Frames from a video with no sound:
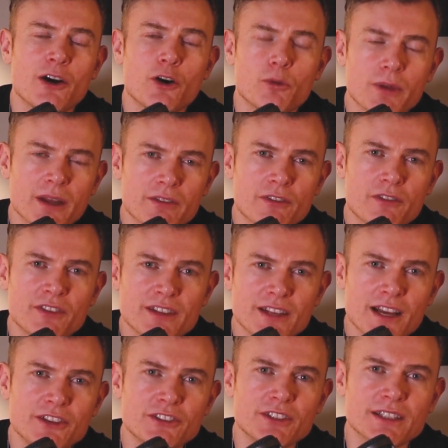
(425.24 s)
I hope you have a
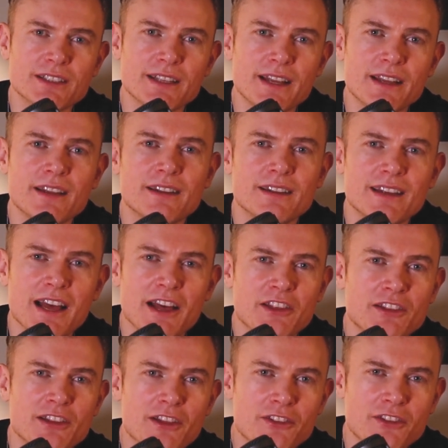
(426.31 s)
fantastic day
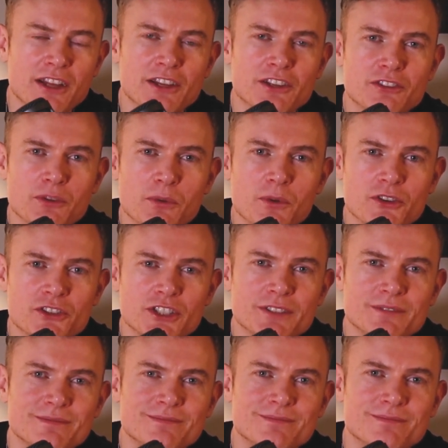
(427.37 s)
and thanks for watching.